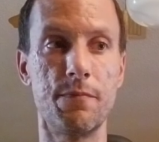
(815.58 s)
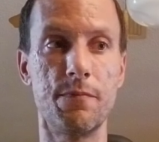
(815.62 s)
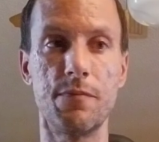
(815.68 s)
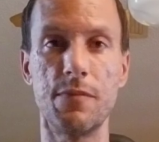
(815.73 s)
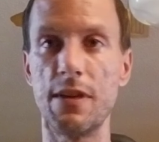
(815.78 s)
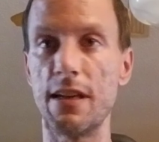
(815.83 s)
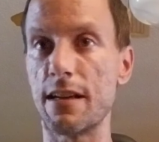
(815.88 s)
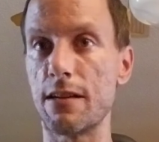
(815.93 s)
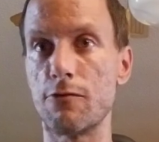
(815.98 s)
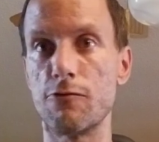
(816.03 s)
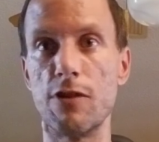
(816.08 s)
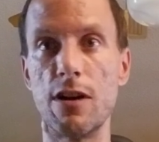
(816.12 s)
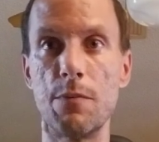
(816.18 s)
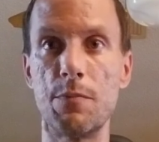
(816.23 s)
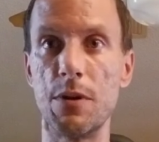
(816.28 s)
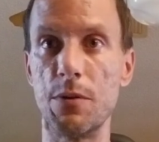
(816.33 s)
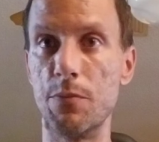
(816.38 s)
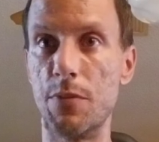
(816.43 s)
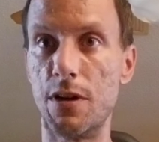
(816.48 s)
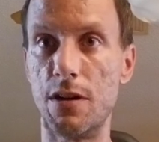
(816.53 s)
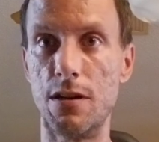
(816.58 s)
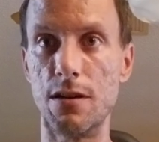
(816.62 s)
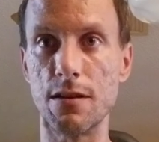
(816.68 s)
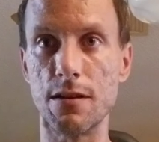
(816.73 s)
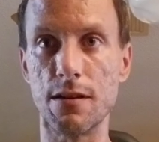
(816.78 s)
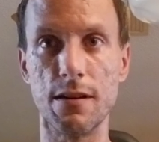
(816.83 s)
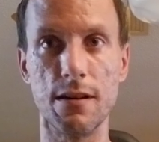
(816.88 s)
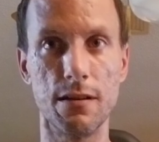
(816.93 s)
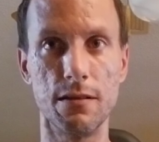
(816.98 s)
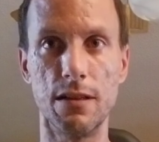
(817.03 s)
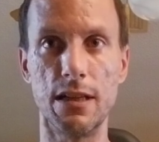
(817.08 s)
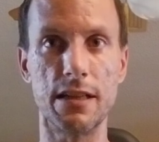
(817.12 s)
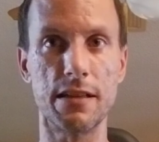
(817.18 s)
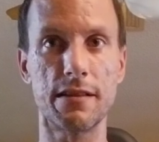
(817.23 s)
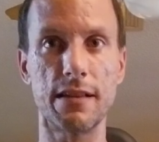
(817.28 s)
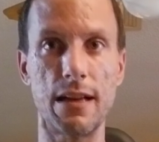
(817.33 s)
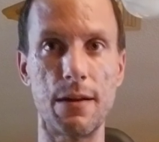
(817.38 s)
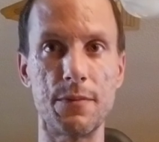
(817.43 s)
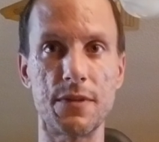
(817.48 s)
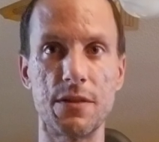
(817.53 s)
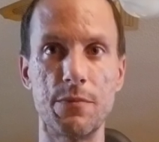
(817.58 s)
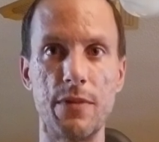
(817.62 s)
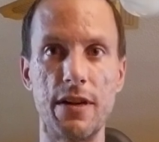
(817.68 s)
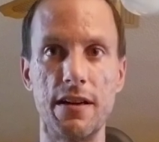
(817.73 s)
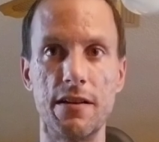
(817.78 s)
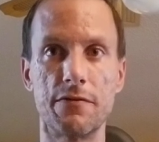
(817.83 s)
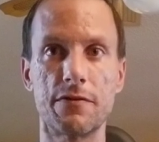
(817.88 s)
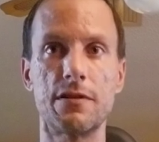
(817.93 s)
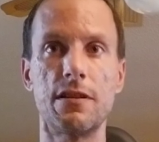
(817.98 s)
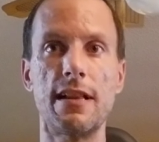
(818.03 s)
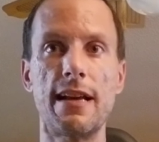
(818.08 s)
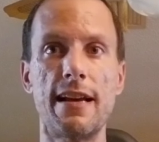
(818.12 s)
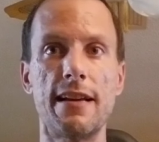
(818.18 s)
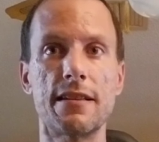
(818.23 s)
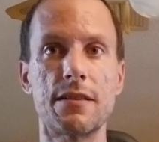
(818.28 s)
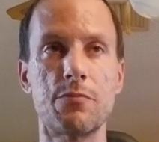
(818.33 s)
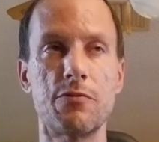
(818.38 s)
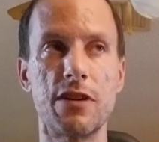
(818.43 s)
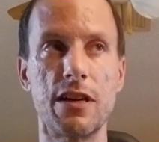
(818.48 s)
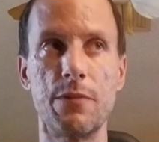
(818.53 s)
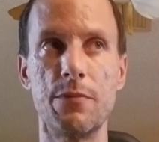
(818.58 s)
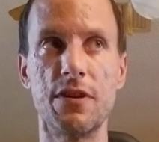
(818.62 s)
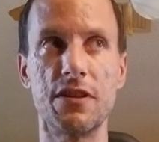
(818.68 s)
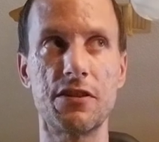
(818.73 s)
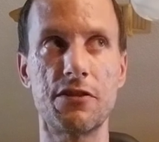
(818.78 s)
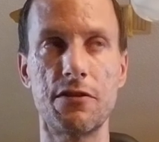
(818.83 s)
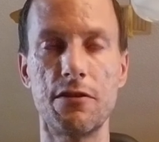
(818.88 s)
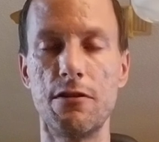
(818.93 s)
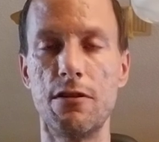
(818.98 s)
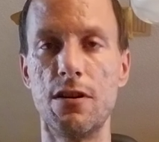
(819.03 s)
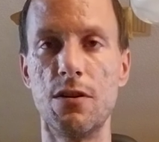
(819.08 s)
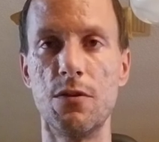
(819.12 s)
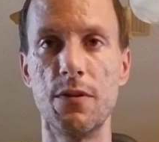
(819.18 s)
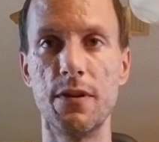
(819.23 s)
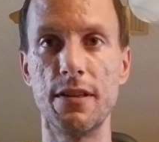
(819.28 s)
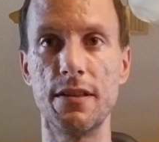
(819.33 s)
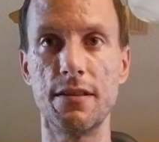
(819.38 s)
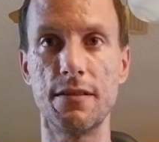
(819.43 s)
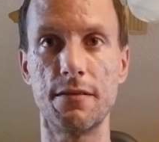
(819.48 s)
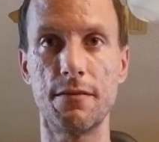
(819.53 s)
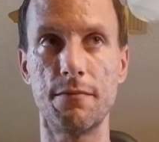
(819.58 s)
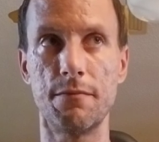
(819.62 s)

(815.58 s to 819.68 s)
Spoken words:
You can drop your bong. A lot of times they're made of glass. Pretty much always